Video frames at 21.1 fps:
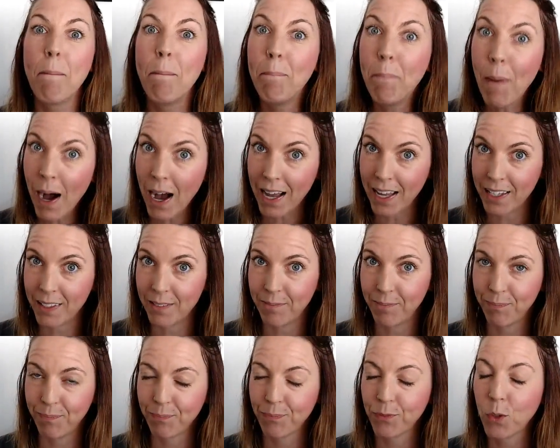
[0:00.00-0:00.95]
but
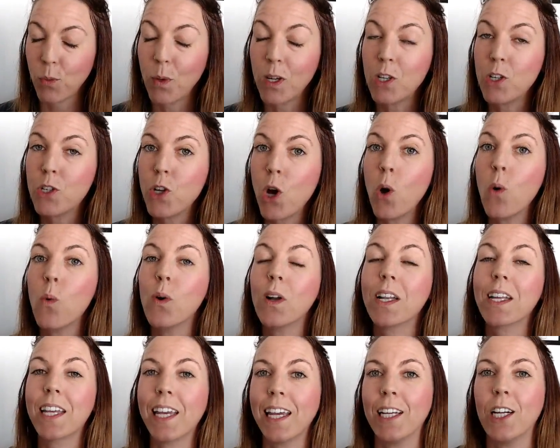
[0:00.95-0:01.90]
we don't
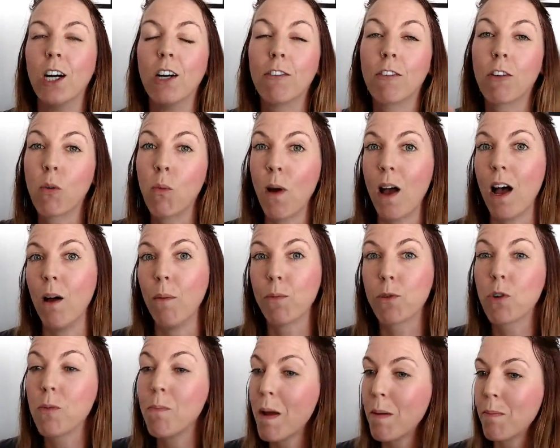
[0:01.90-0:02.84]
want to get
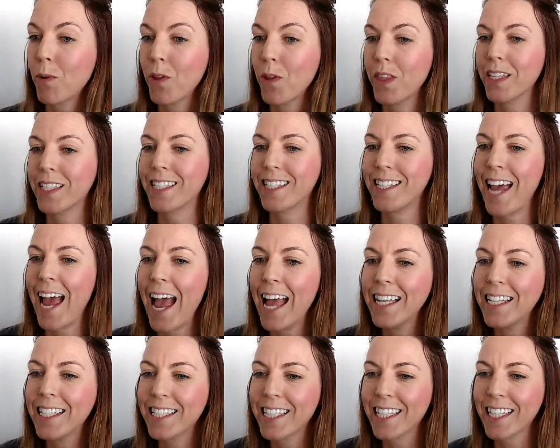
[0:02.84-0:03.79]
overwhelmed. Remember, this
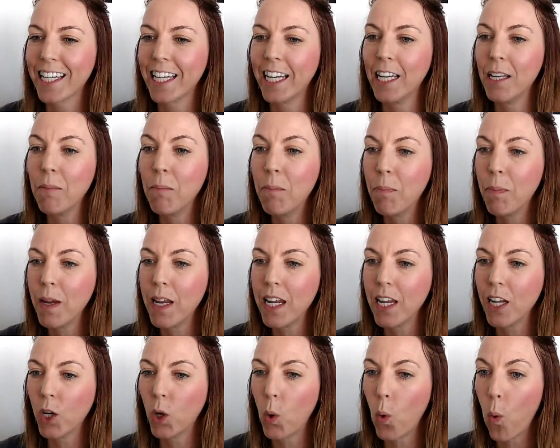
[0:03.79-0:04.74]
tense can
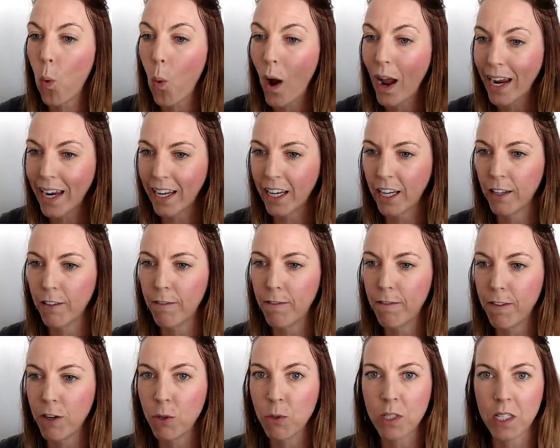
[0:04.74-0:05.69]
be quite
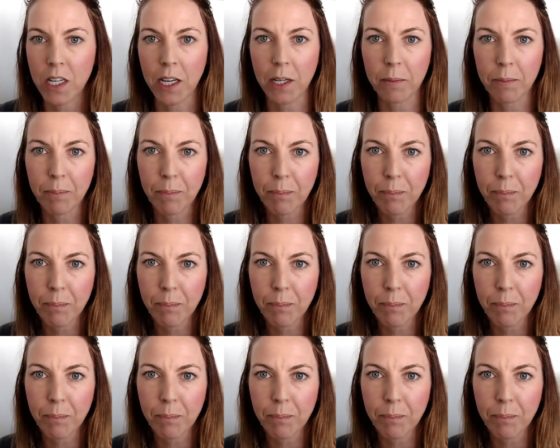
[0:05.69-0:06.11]
confusing.